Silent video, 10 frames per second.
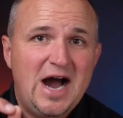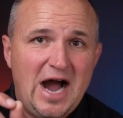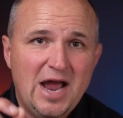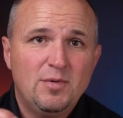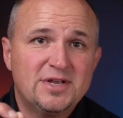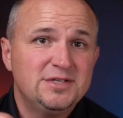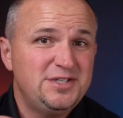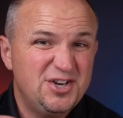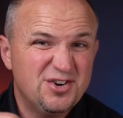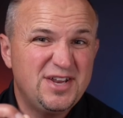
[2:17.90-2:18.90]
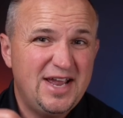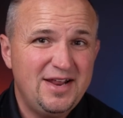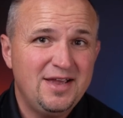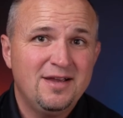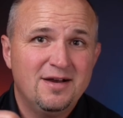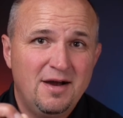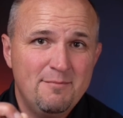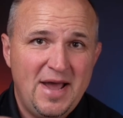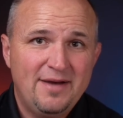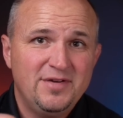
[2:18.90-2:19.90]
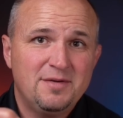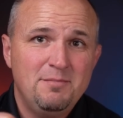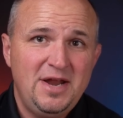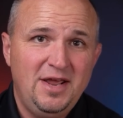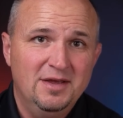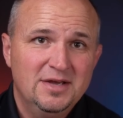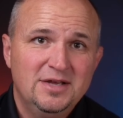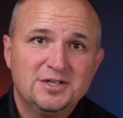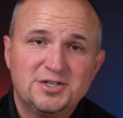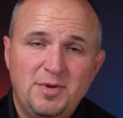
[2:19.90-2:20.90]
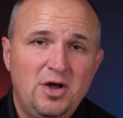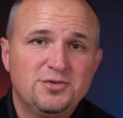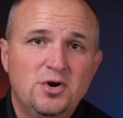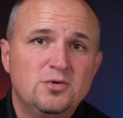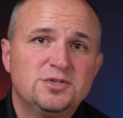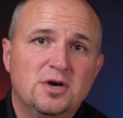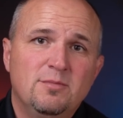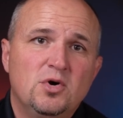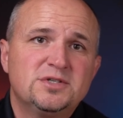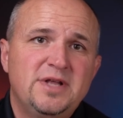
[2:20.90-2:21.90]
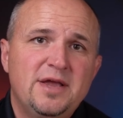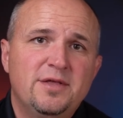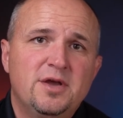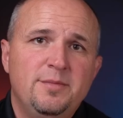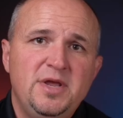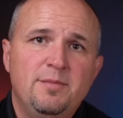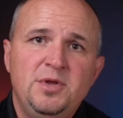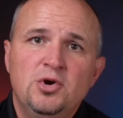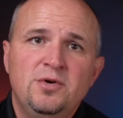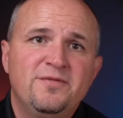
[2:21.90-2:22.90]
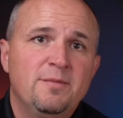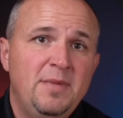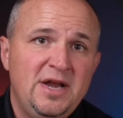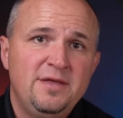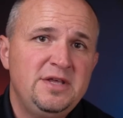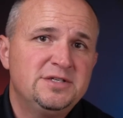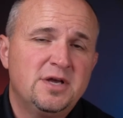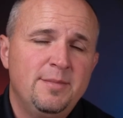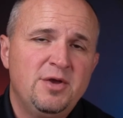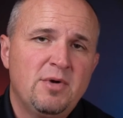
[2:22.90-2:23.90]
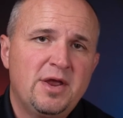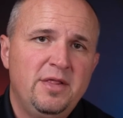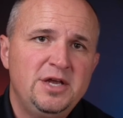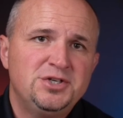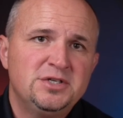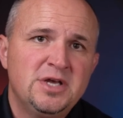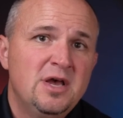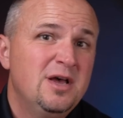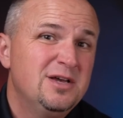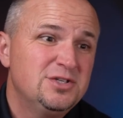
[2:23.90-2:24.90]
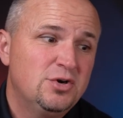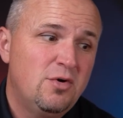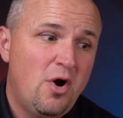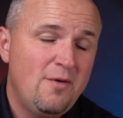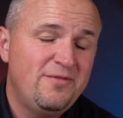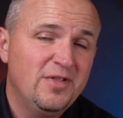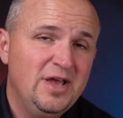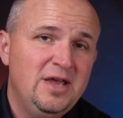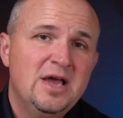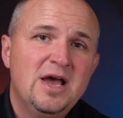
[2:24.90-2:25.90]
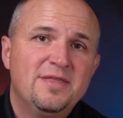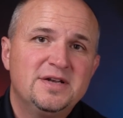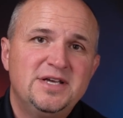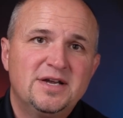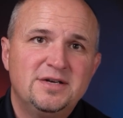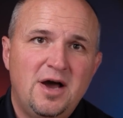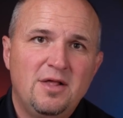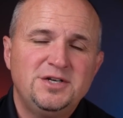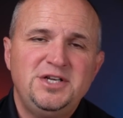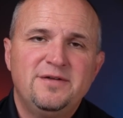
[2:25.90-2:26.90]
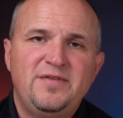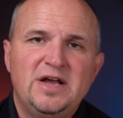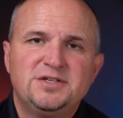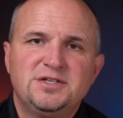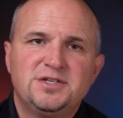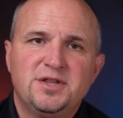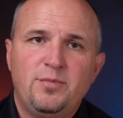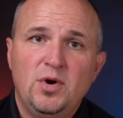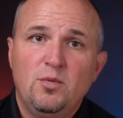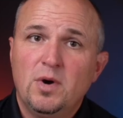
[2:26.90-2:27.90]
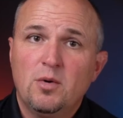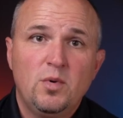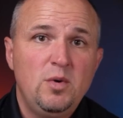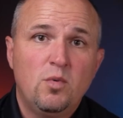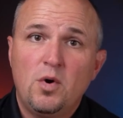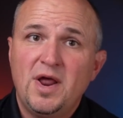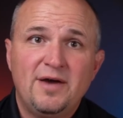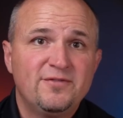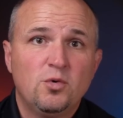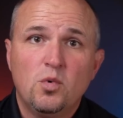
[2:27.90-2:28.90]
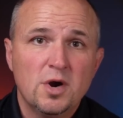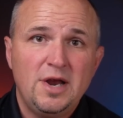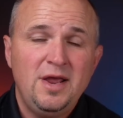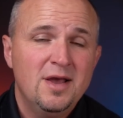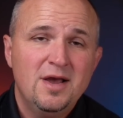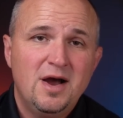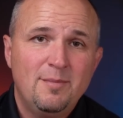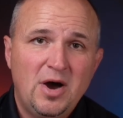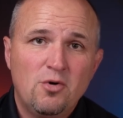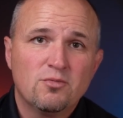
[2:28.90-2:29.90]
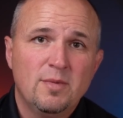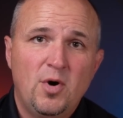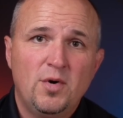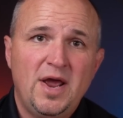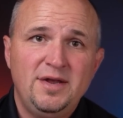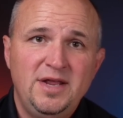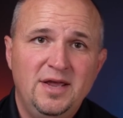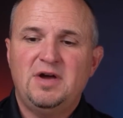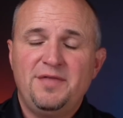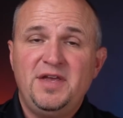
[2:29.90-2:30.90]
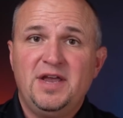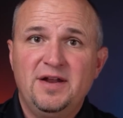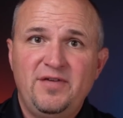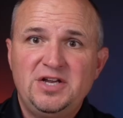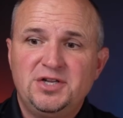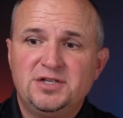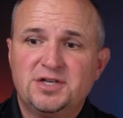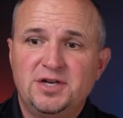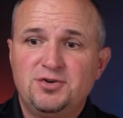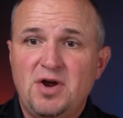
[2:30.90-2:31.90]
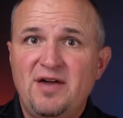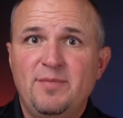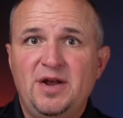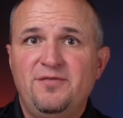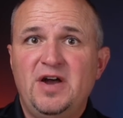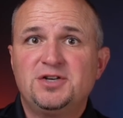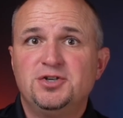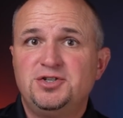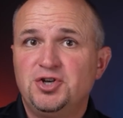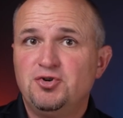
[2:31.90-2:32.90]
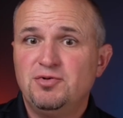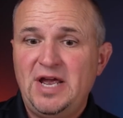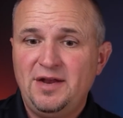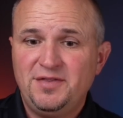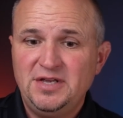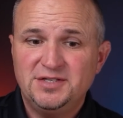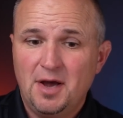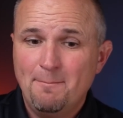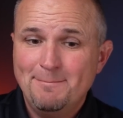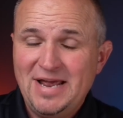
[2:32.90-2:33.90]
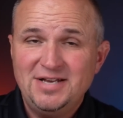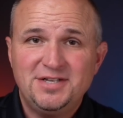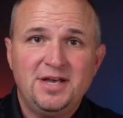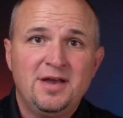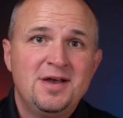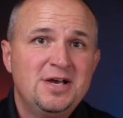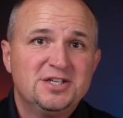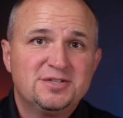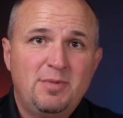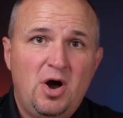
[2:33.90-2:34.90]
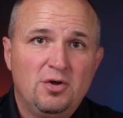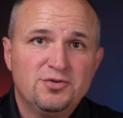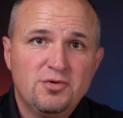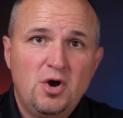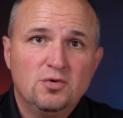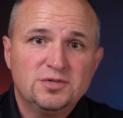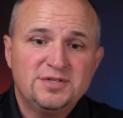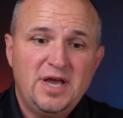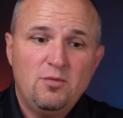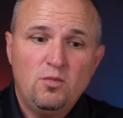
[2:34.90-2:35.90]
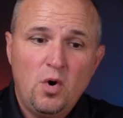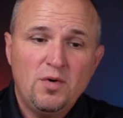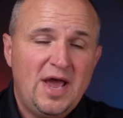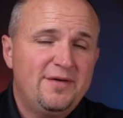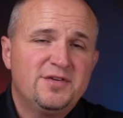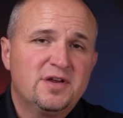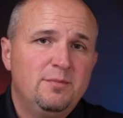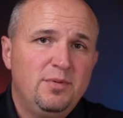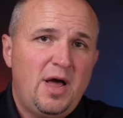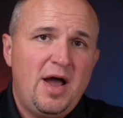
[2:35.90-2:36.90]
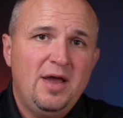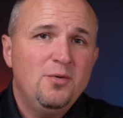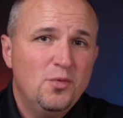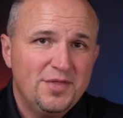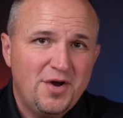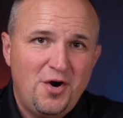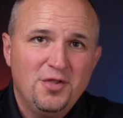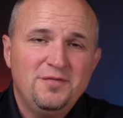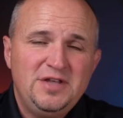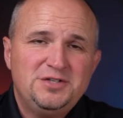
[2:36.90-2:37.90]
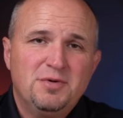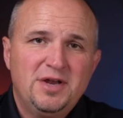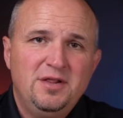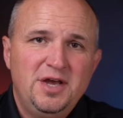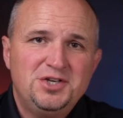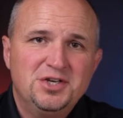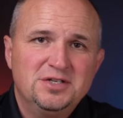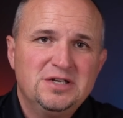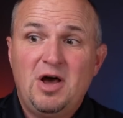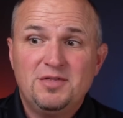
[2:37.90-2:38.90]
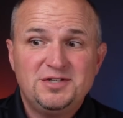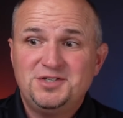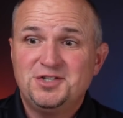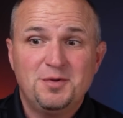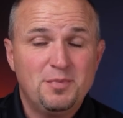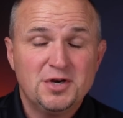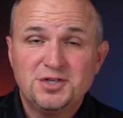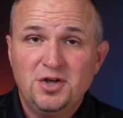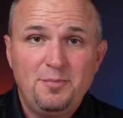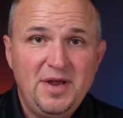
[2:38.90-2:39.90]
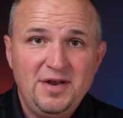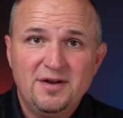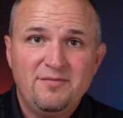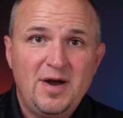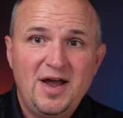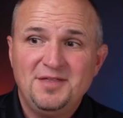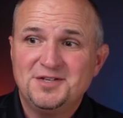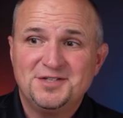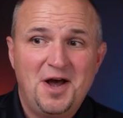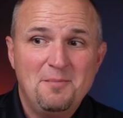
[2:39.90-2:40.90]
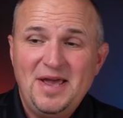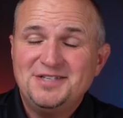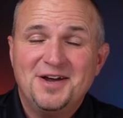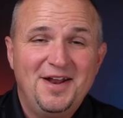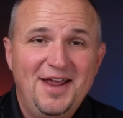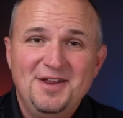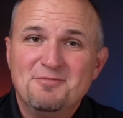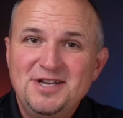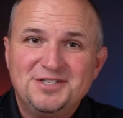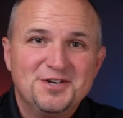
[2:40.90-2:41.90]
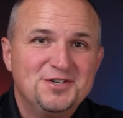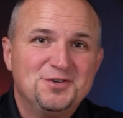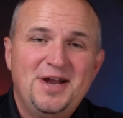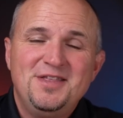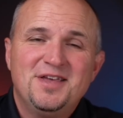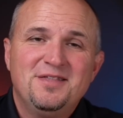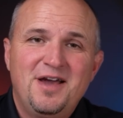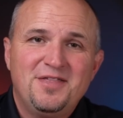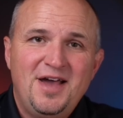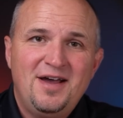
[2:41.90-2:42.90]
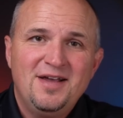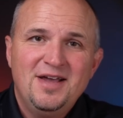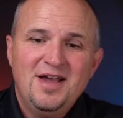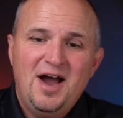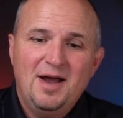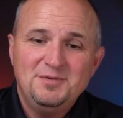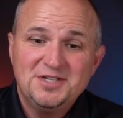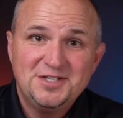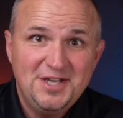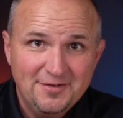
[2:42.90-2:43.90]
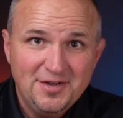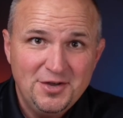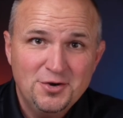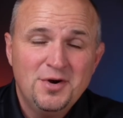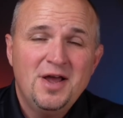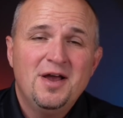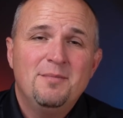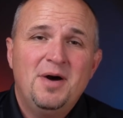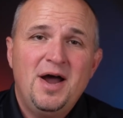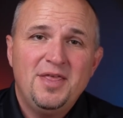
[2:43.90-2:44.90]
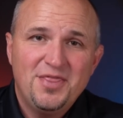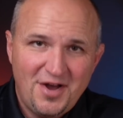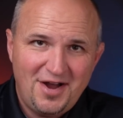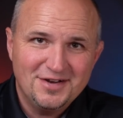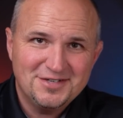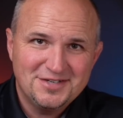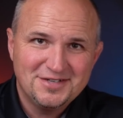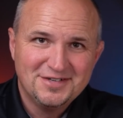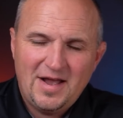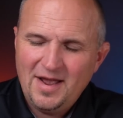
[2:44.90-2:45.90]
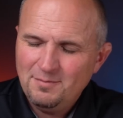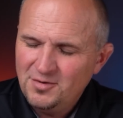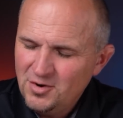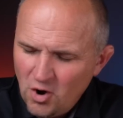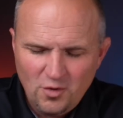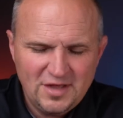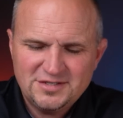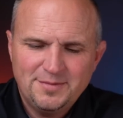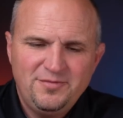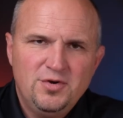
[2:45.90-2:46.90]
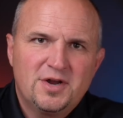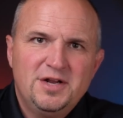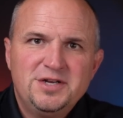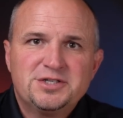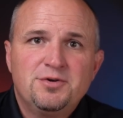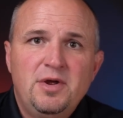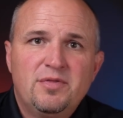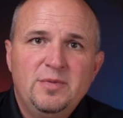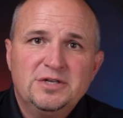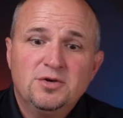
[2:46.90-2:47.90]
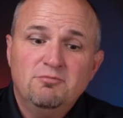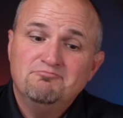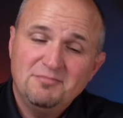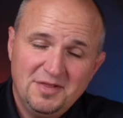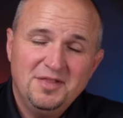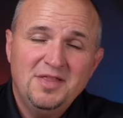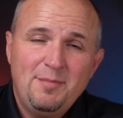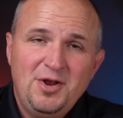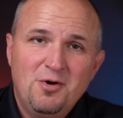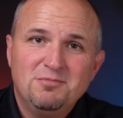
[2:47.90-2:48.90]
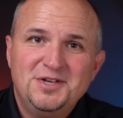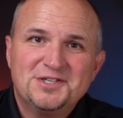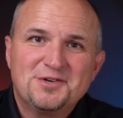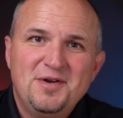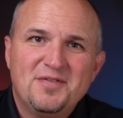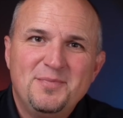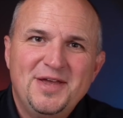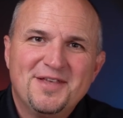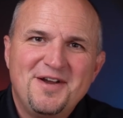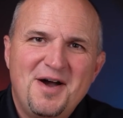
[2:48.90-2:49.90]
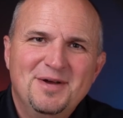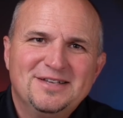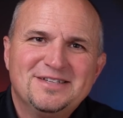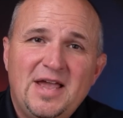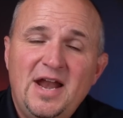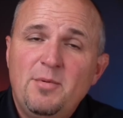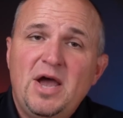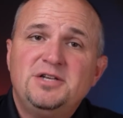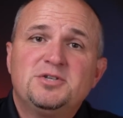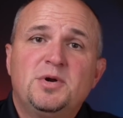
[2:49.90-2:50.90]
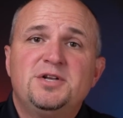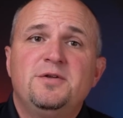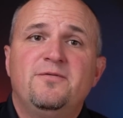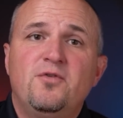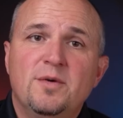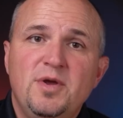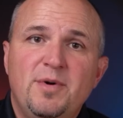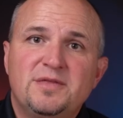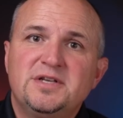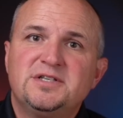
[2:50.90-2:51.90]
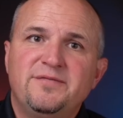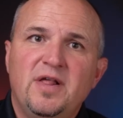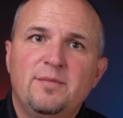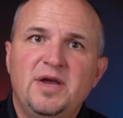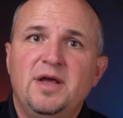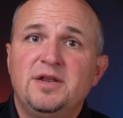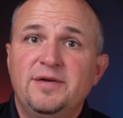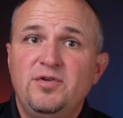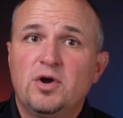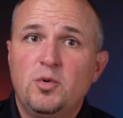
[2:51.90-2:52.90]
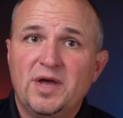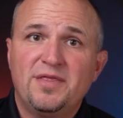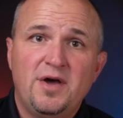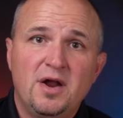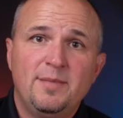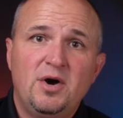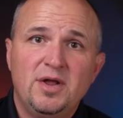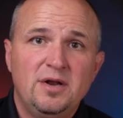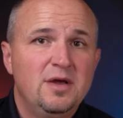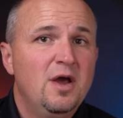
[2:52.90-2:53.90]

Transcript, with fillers: I would consider getting a Mavic Mini. Small drones are most likely going to be immune from many of these coming regulations, so hopefully the technology advances to the point where we won't have to worry about Remote I D. I think innovation is going to drive manufacturers to create these amazing small drones that won't have to comply with all of these regulations. Now, this is just a personal opinion of mine. This is not based on any research or anything like that. I'm just giving you my thoughts. I know that some of you are going to disagree with me, so let me know. Disagree with me in the comments. Anyway, I just wanted to inform you about this development and give you a quick thought about it.